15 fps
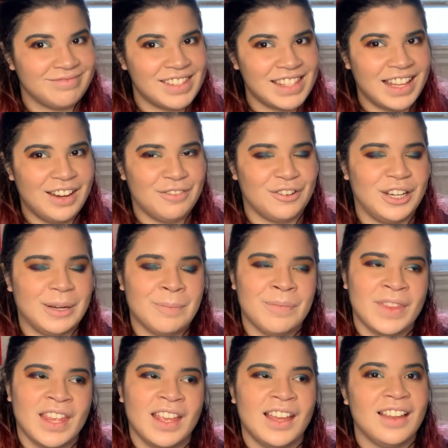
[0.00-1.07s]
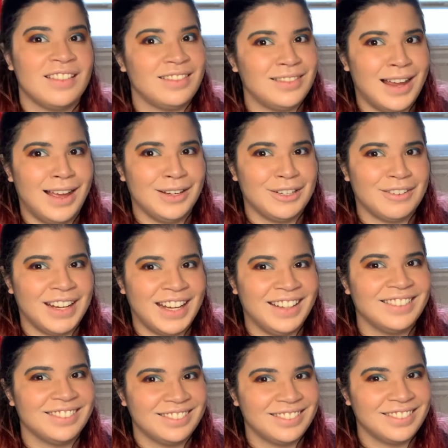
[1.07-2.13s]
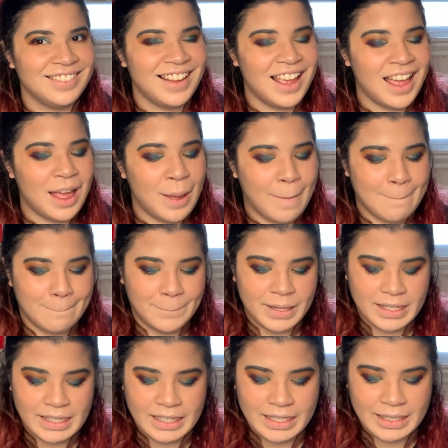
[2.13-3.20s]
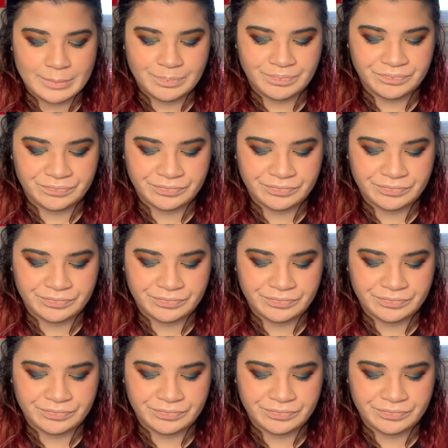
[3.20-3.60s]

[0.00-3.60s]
Slavery, not great. But